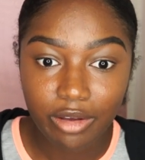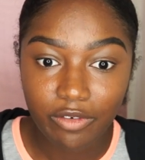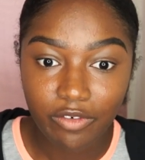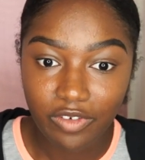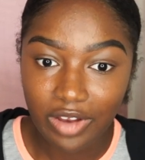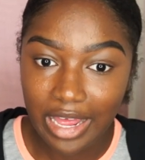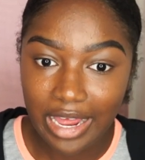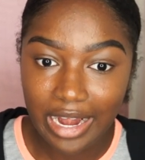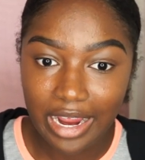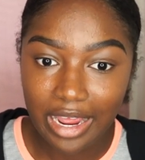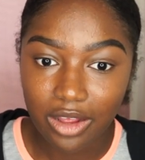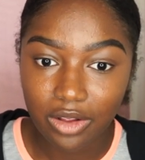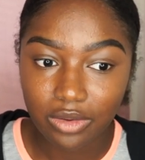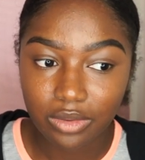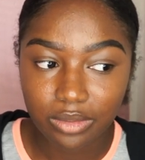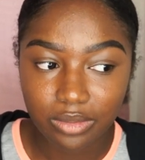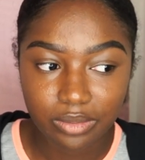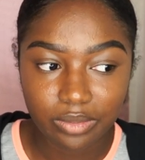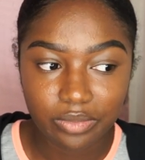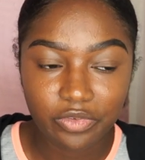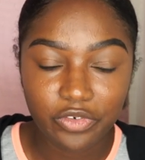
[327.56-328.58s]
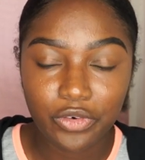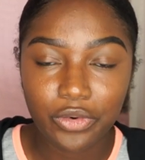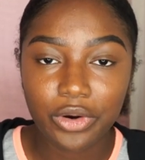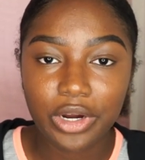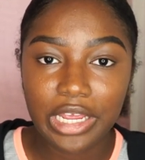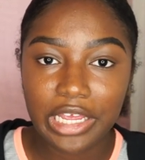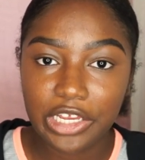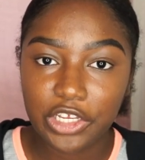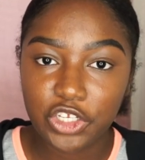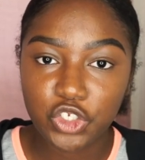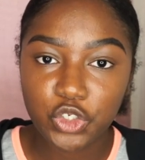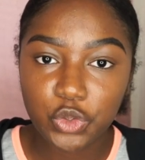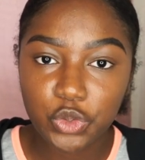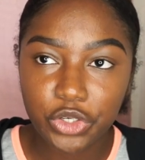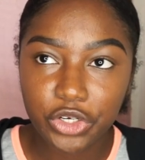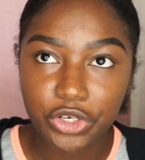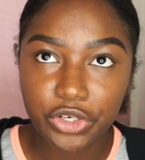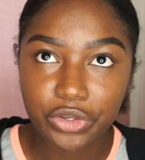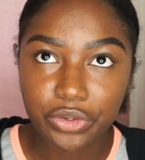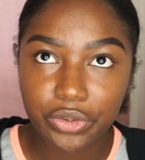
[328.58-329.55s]
flat out for a
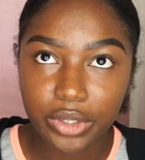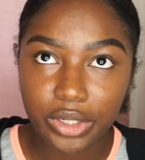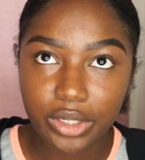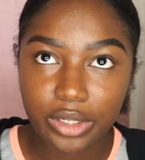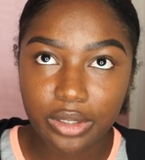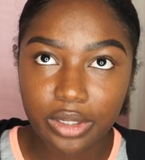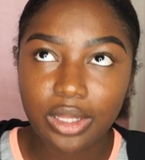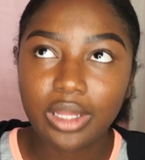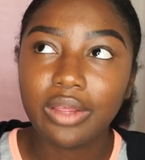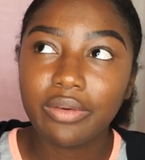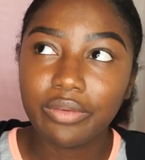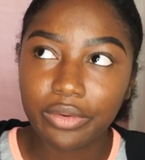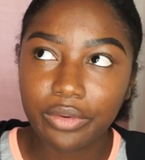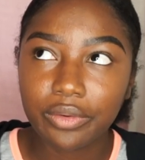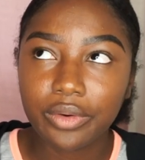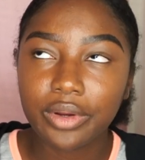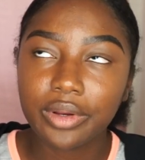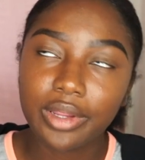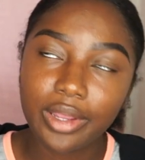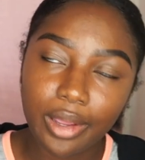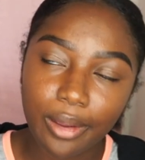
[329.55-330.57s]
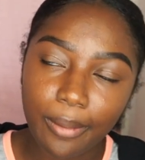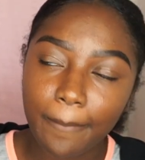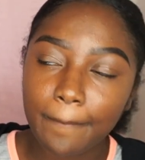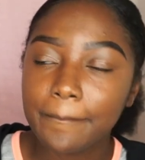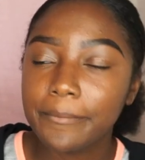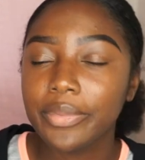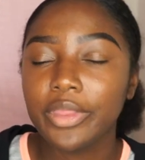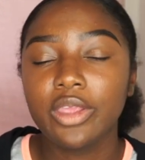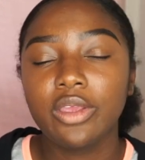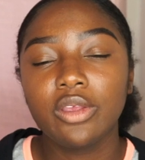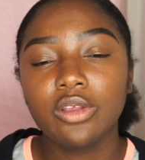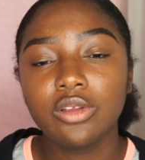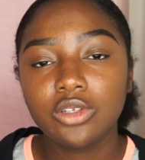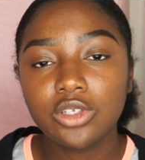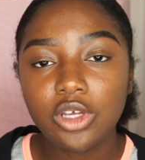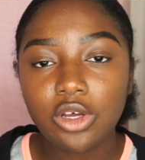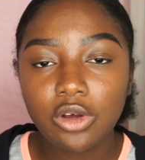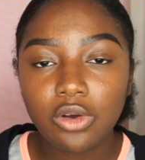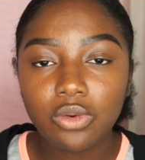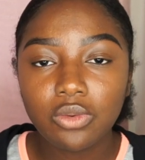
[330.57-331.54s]
two-year degree 11 yeah
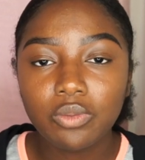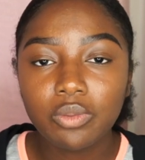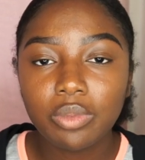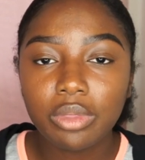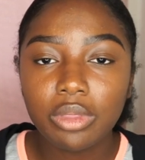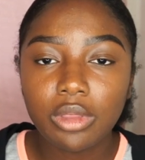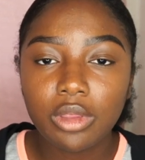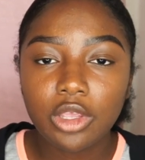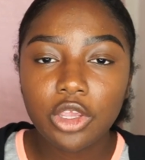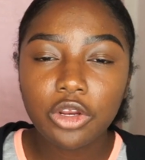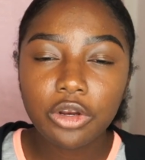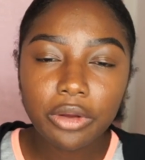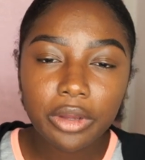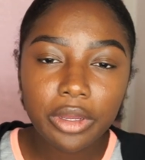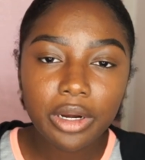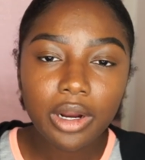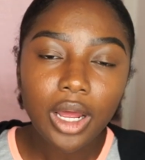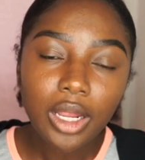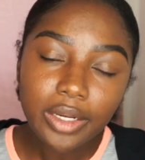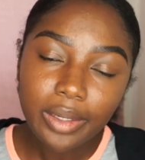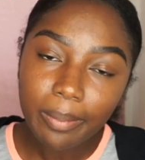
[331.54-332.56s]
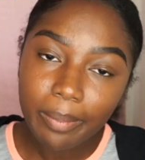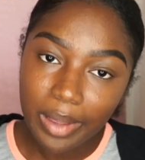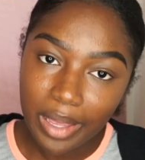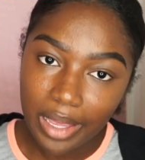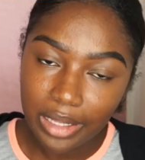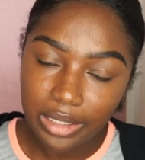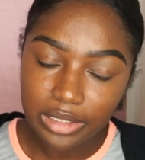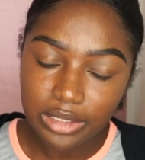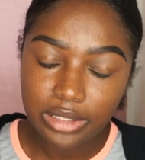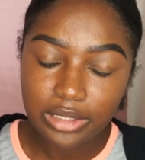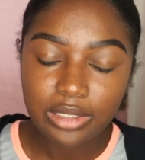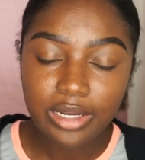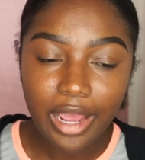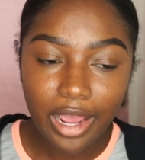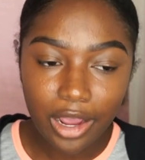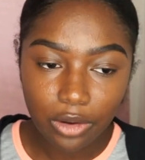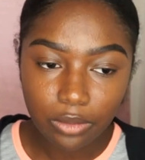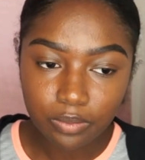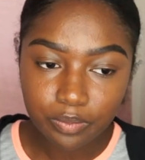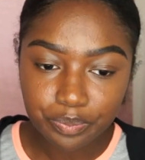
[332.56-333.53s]
so you know it all depends
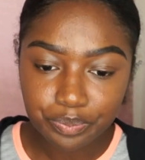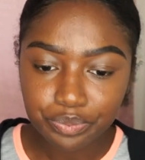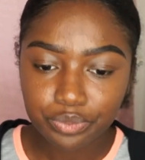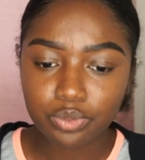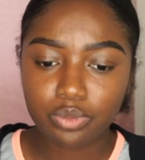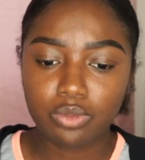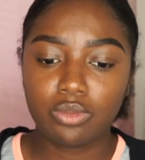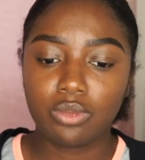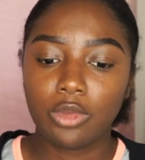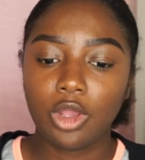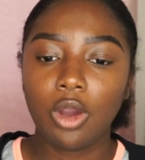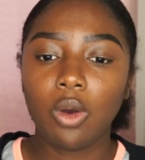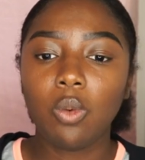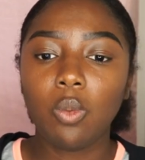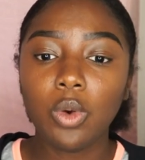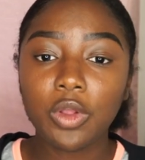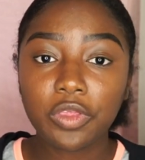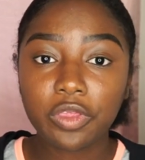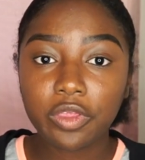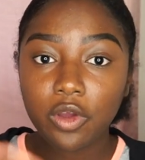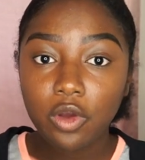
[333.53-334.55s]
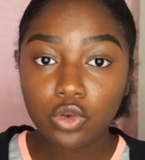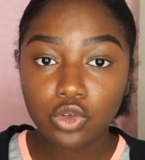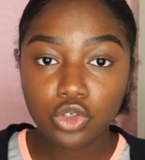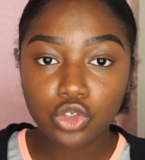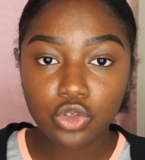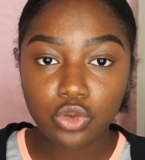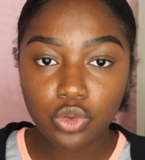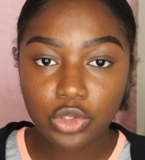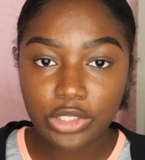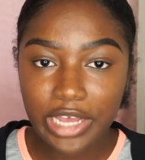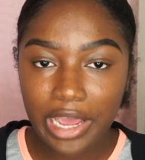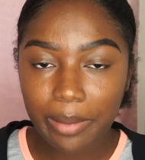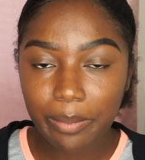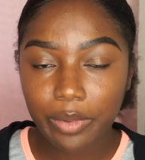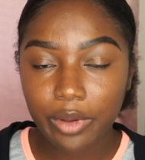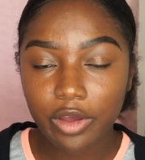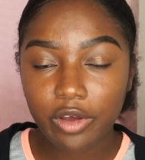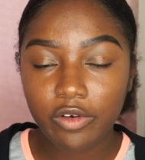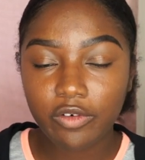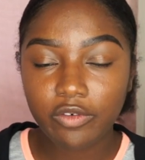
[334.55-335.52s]
now with those two type
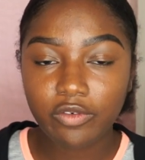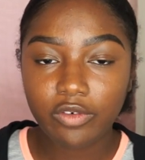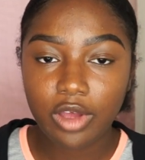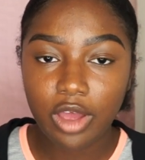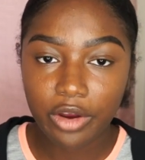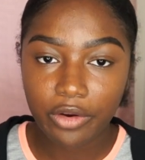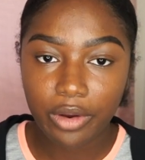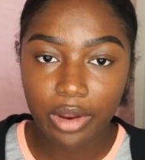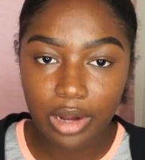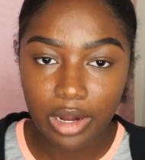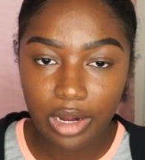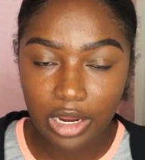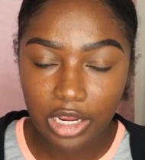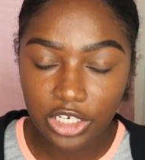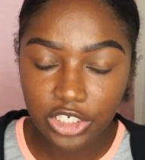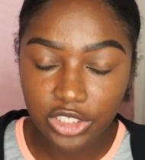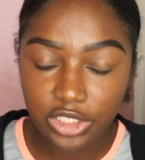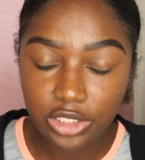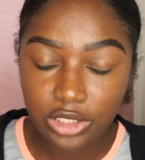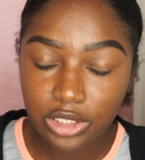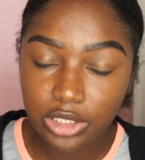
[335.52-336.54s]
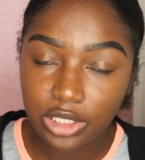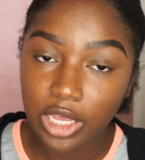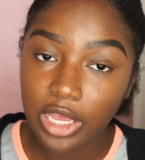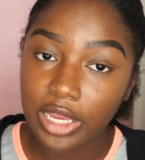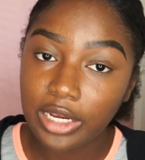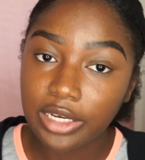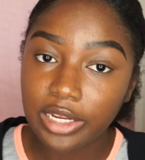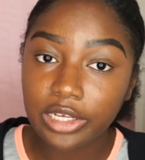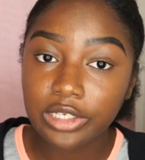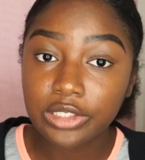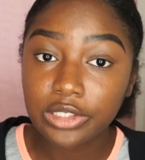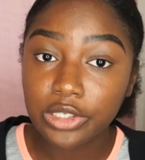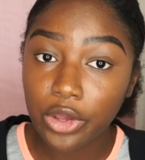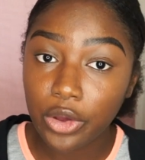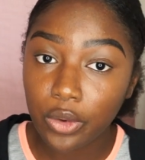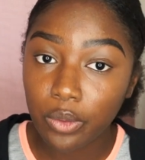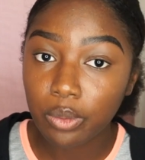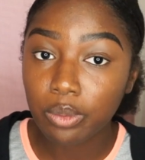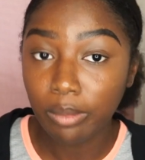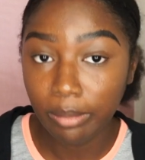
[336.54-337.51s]
of accreditations it does
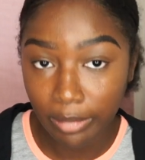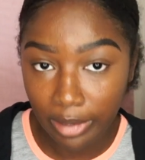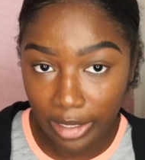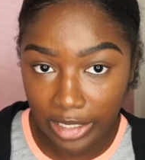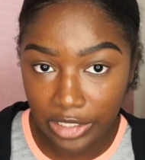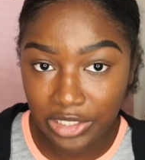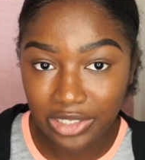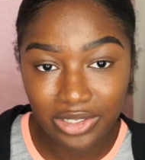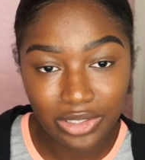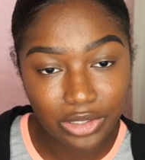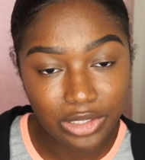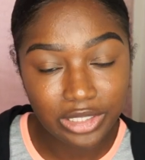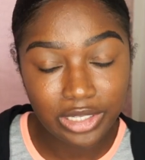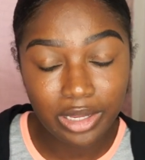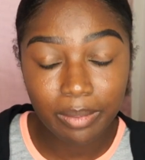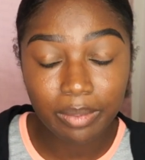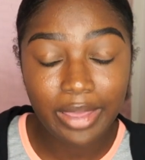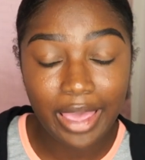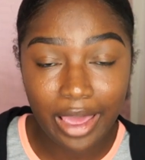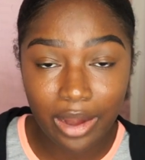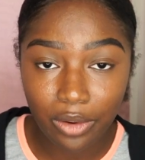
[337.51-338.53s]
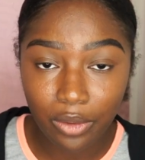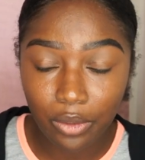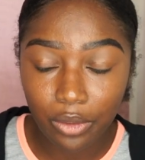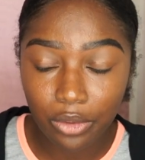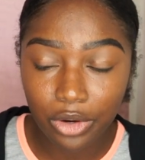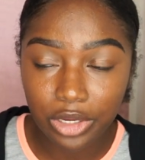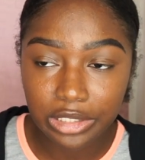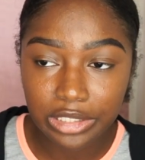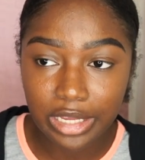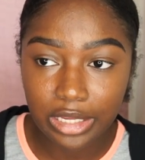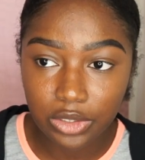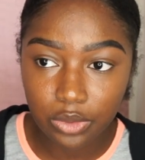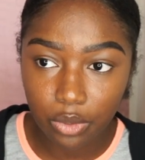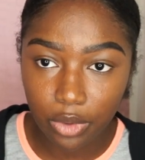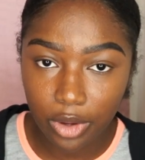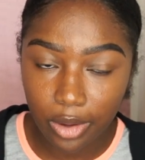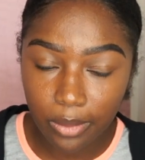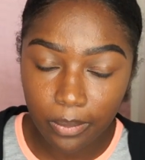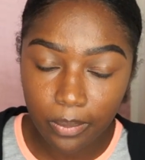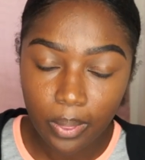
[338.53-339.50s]
go into subcategories as
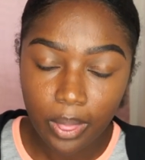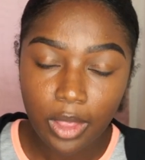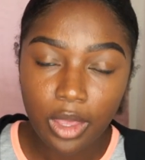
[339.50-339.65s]
well